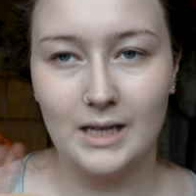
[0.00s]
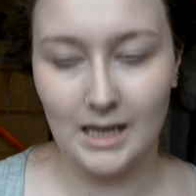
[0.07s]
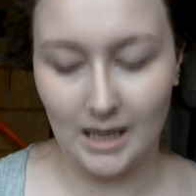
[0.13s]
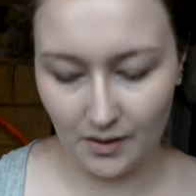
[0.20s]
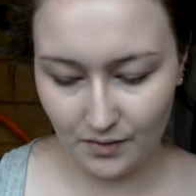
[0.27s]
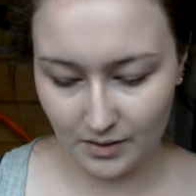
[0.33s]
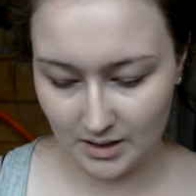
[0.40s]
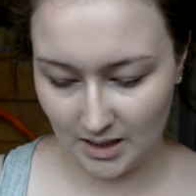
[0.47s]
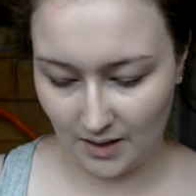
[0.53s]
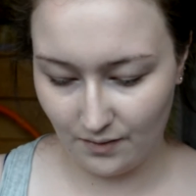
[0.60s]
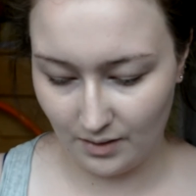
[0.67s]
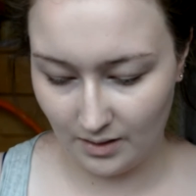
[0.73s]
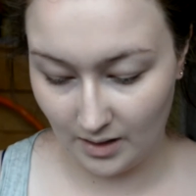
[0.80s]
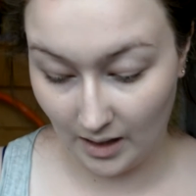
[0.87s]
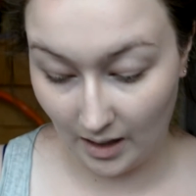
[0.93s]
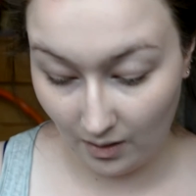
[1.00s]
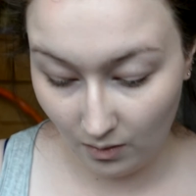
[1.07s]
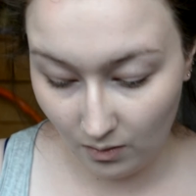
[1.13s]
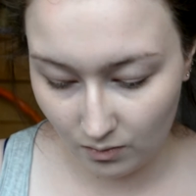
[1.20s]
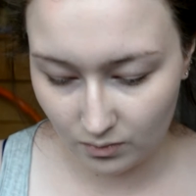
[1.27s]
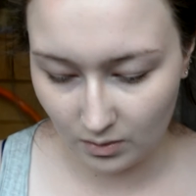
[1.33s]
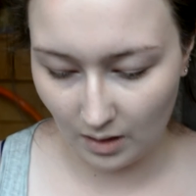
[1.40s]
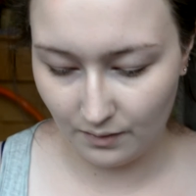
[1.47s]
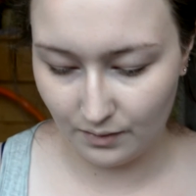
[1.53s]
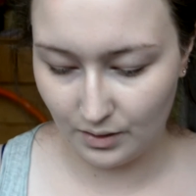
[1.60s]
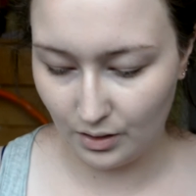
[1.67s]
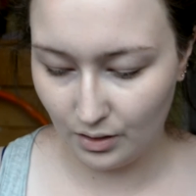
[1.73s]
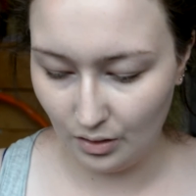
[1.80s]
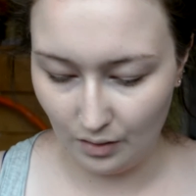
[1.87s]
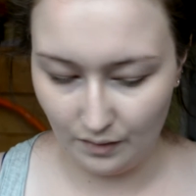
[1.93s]
evened everything out rather
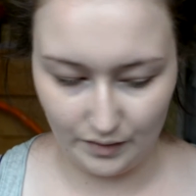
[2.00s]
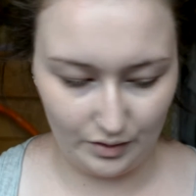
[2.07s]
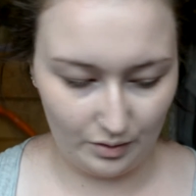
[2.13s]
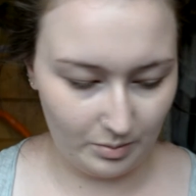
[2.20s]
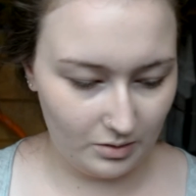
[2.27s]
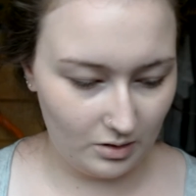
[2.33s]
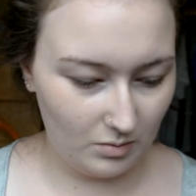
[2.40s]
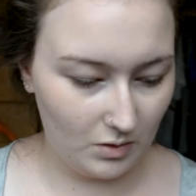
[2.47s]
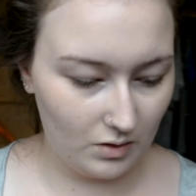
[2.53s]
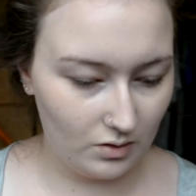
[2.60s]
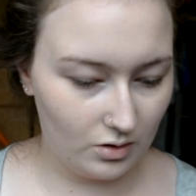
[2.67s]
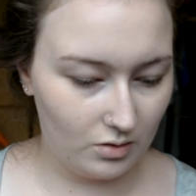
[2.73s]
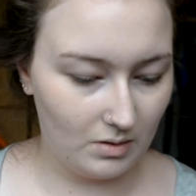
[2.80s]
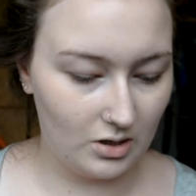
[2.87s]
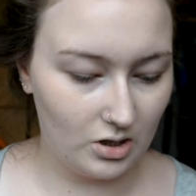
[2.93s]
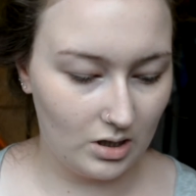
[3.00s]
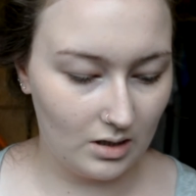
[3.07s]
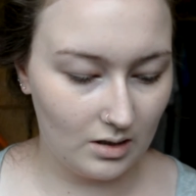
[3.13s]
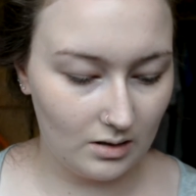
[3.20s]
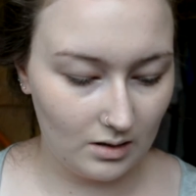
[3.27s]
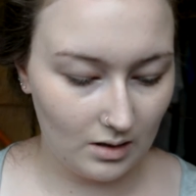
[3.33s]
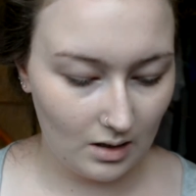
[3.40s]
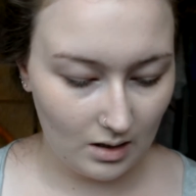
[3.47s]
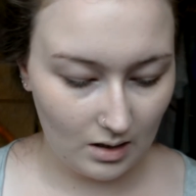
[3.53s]
than covered up too much, which is